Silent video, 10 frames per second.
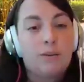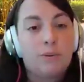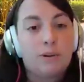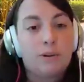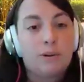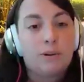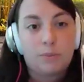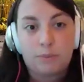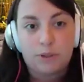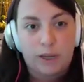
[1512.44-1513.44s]
now we're a
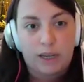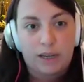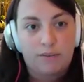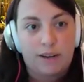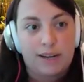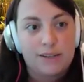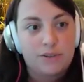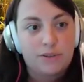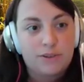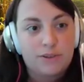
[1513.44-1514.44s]
little bit between
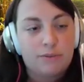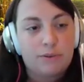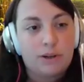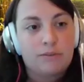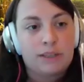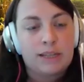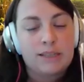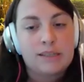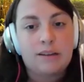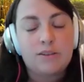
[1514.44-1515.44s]
advisors over at
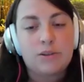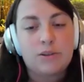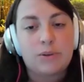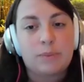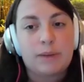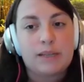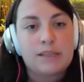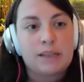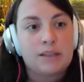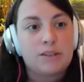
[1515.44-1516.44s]
Valencia. So the
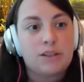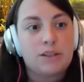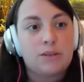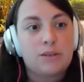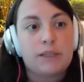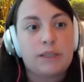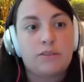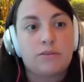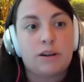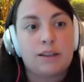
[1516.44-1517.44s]
best thing to do would
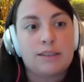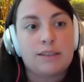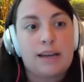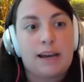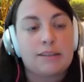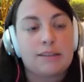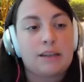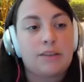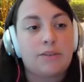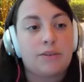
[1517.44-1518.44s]
be to
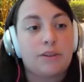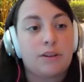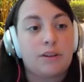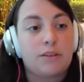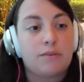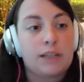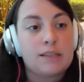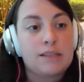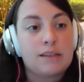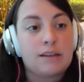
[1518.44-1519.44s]
contact either
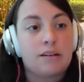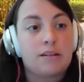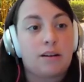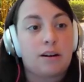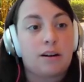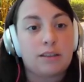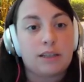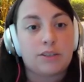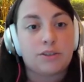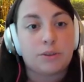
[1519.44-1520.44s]
the Valencia
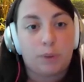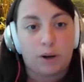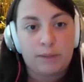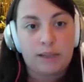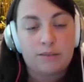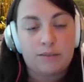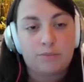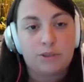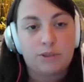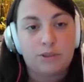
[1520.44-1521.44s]
Architecture
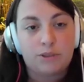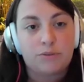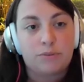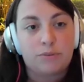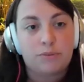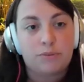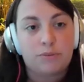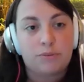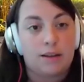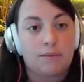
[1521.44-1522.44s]
Department, which is
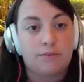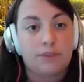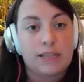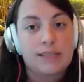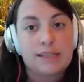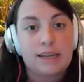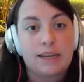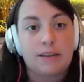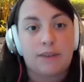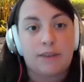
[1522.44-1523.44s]
the
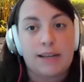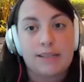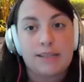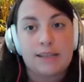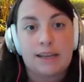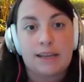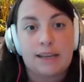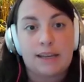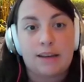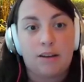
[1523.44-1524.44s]
Valencia
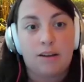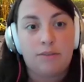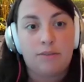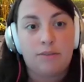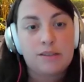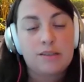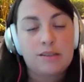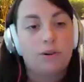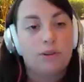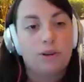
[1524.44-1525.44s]
Advising
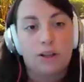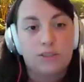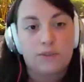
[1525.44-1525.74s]
Office,